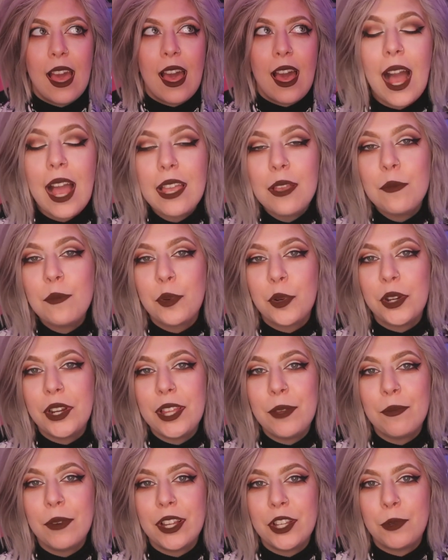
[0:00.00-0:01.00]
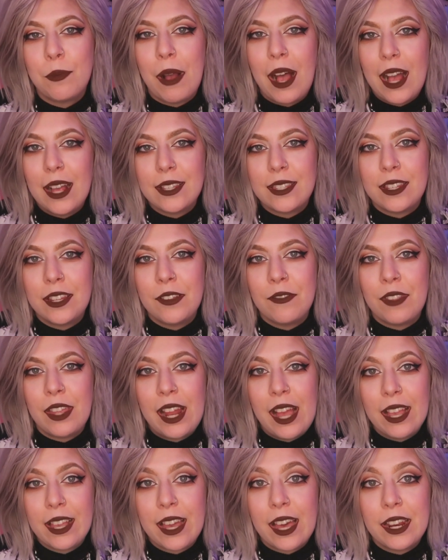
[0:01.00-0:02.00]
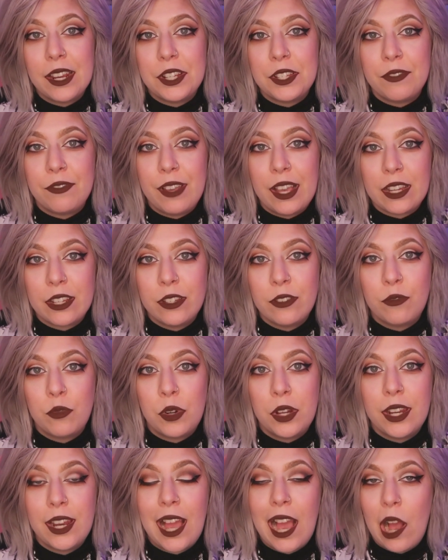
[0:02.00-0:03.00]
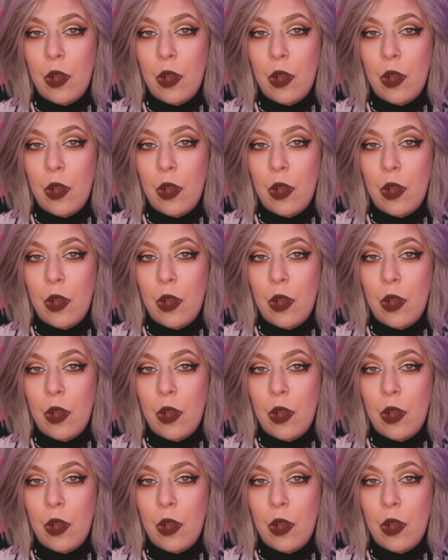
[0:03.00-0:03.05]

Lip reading: I am pretty much positive that I got a defective one.